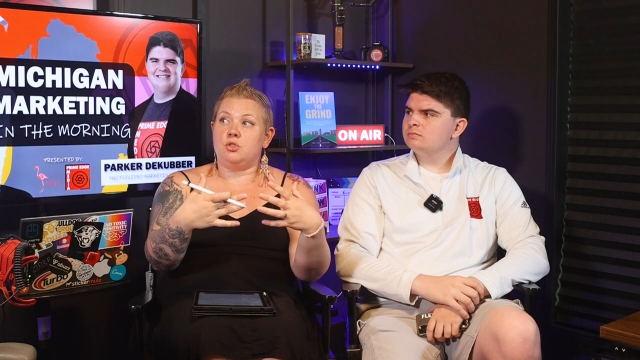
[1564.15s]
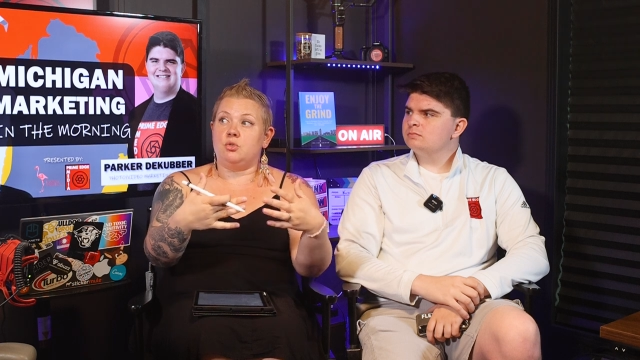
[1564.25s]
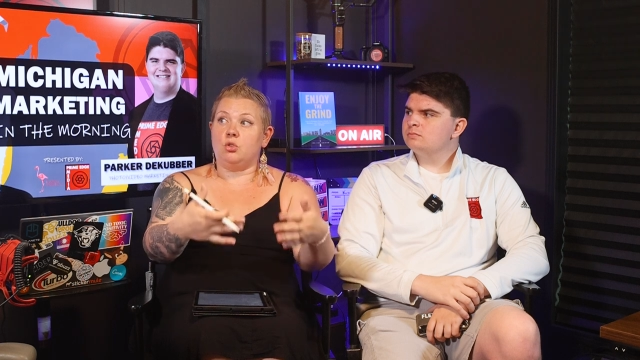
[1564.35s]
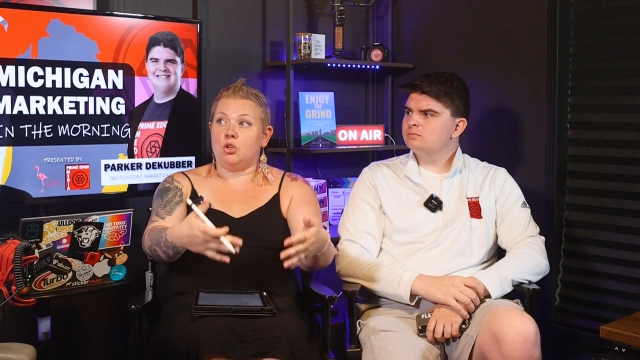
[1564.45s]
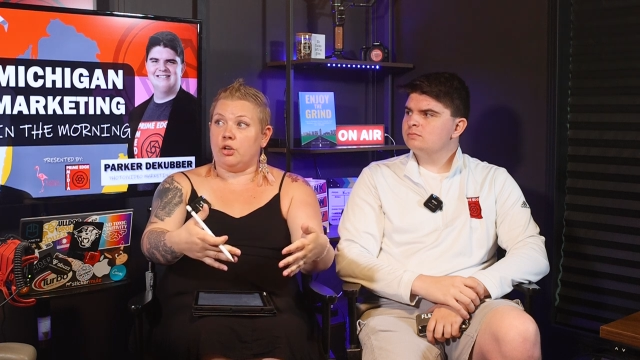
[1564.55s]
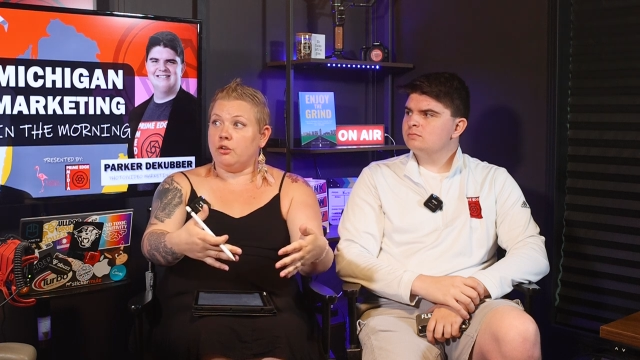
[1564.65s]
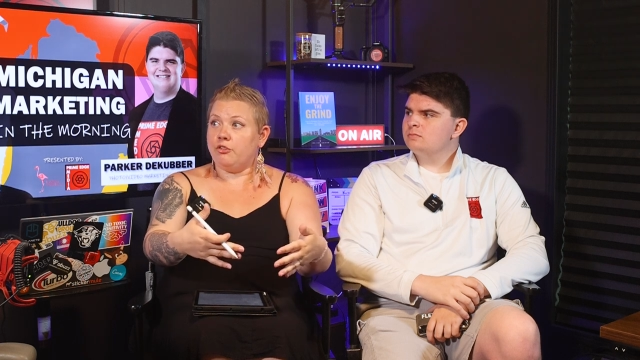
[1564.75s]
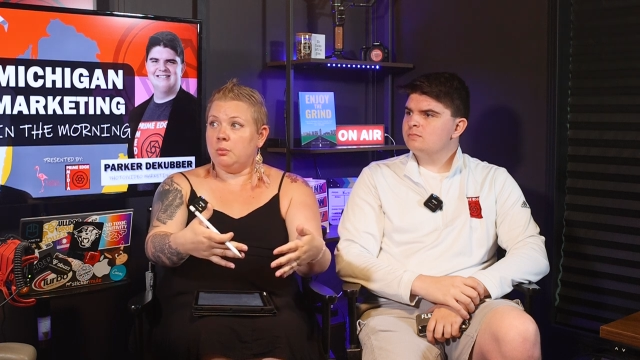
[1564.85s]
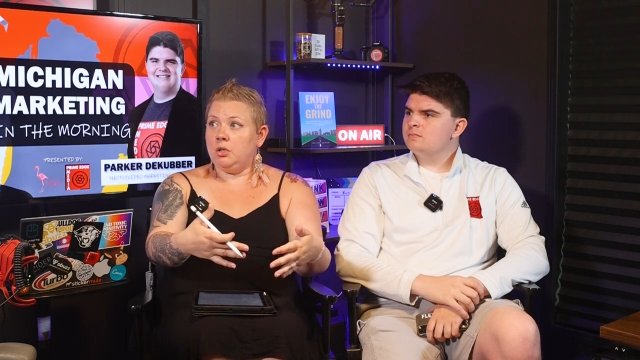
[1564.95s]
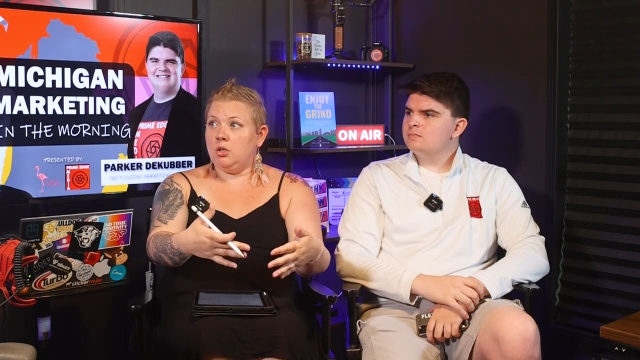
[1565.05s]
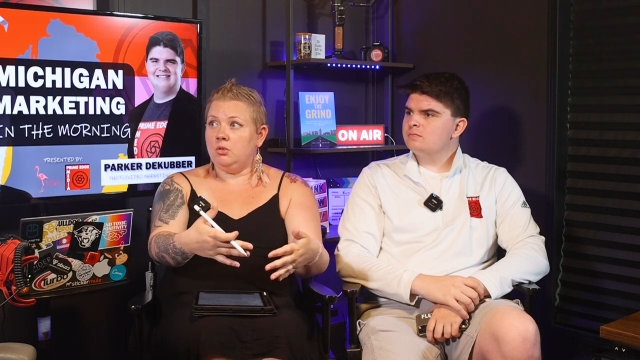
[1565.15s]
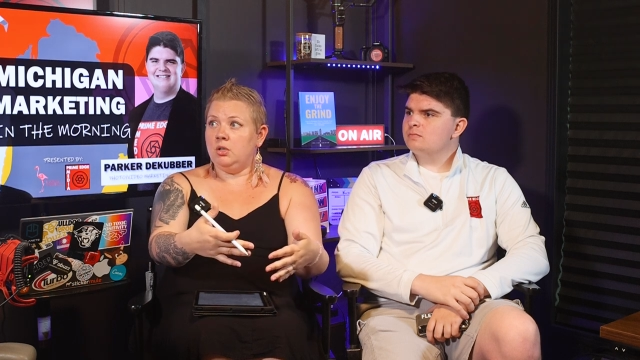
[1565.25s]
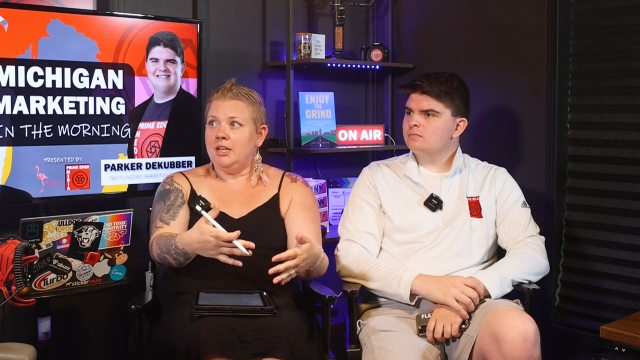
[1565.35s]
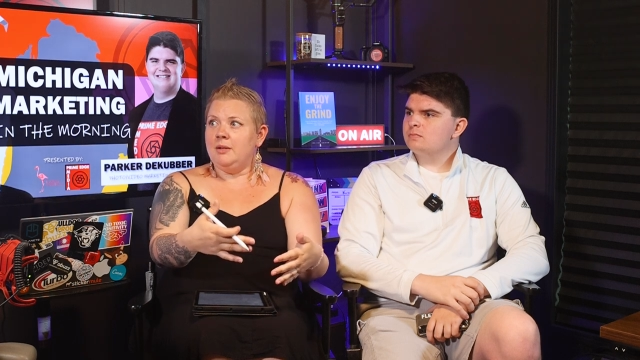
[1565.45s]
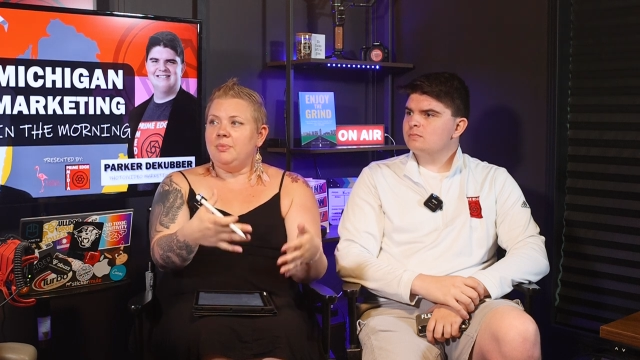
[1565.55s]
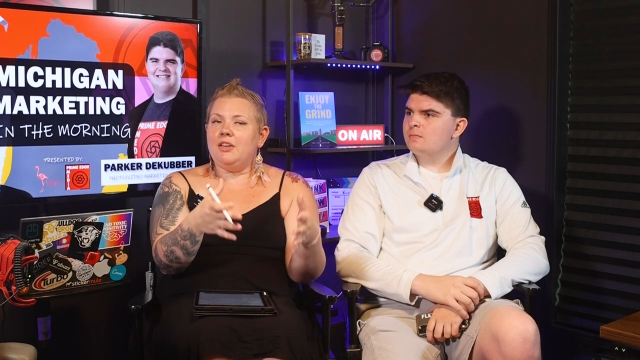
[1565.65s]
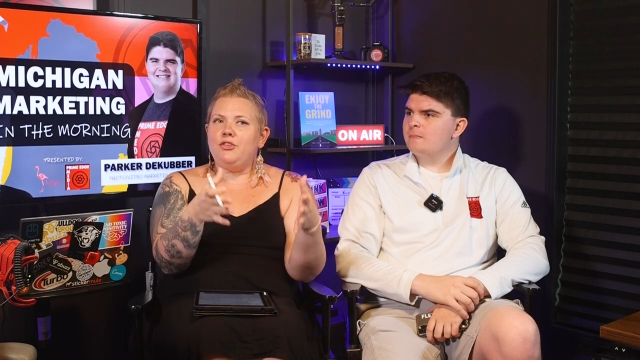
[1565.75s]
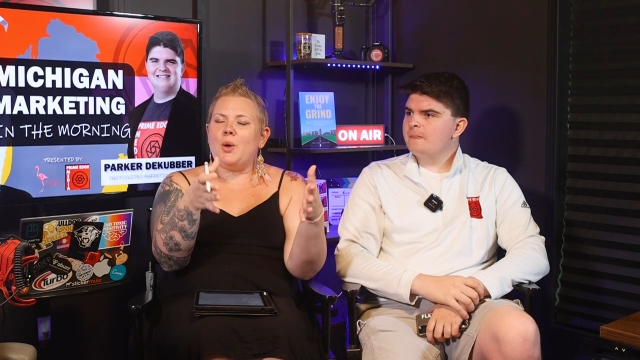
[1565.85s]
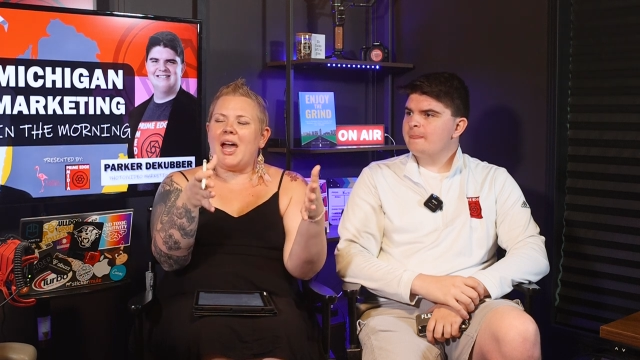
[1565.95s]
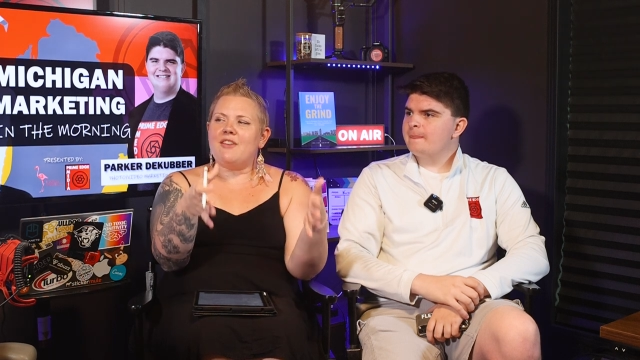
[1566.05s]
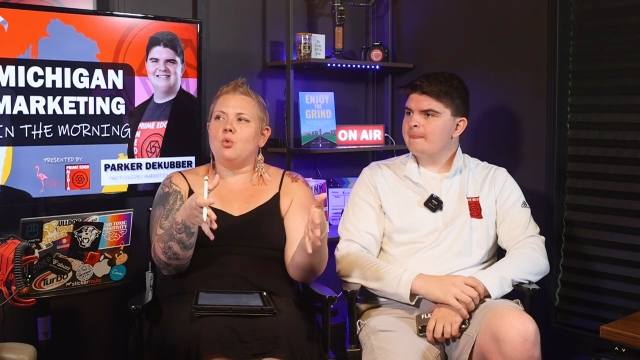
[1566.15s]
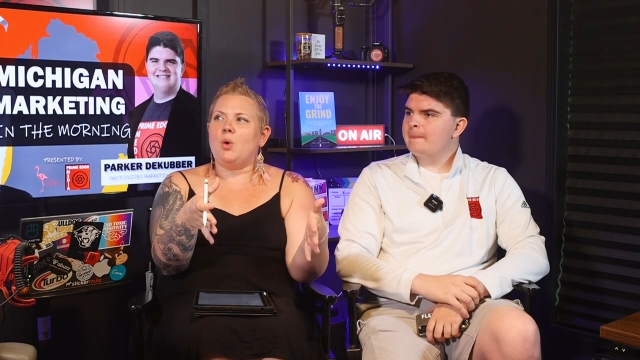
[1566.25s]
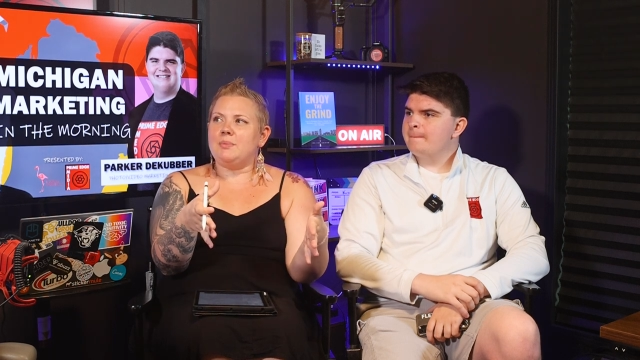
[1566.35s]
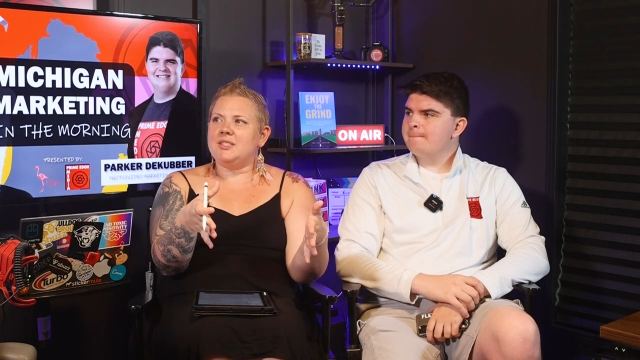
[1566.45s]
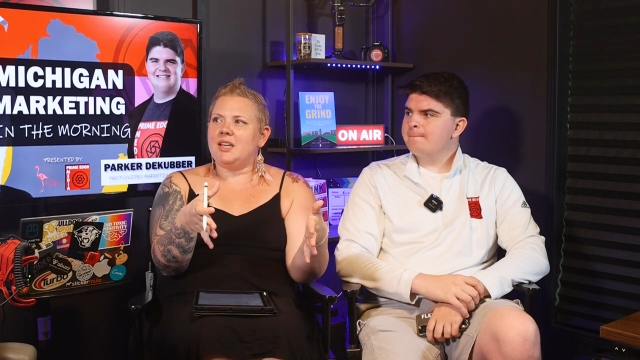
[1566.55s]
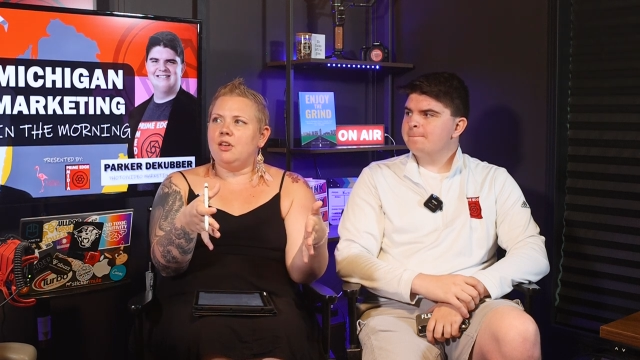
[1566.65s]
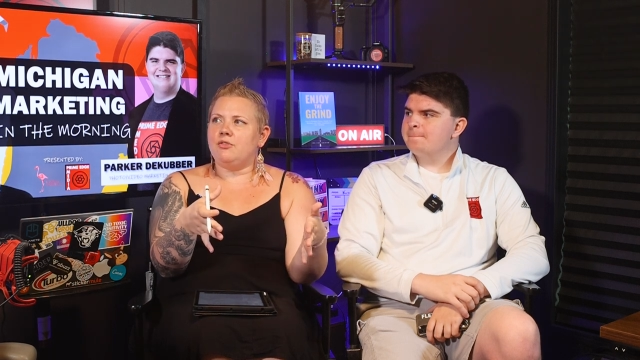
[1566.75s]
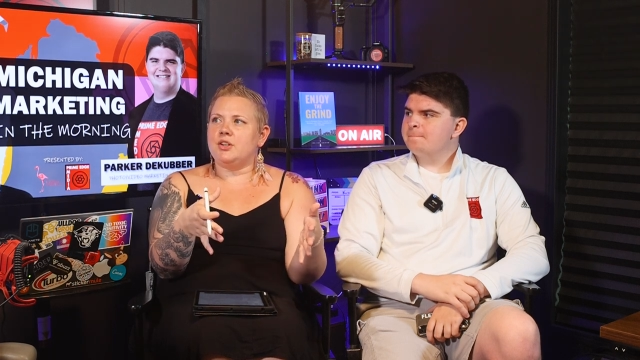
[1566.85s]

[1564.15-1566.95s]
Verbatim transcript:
Speaker 1: up to learn from you yeah. if you have a website